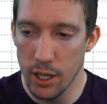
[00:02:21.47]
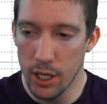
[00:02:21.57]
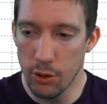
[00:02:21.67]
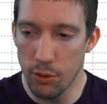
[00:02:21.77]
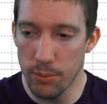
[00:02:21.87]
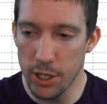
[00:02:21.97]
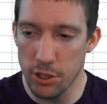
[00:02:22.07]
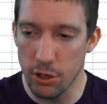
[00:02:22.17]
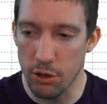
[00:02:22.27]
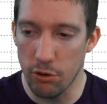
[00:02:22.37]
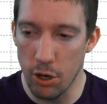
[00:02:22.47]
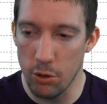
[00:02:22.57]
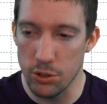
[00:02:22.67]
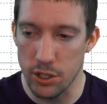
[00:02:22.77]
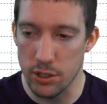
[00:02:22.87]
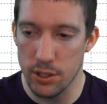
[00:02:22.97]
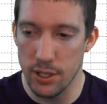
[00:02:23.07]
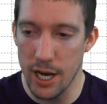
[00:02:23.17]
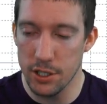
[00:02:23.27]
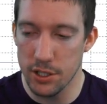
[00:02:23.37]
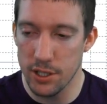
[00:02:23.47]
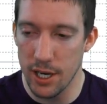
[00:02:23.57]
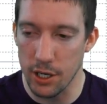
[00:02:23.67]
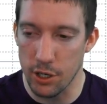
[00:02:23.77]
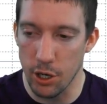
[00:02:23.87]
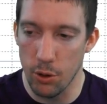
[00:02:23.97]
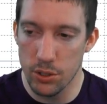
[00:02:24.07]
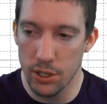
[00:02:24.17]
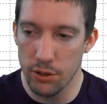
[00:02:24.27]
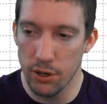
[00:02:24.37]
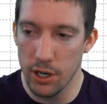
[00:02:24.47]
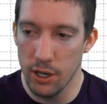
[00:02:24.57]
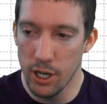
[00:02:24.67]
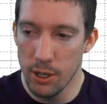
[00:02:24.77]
you want to make sure it closes, not just that it goes under it,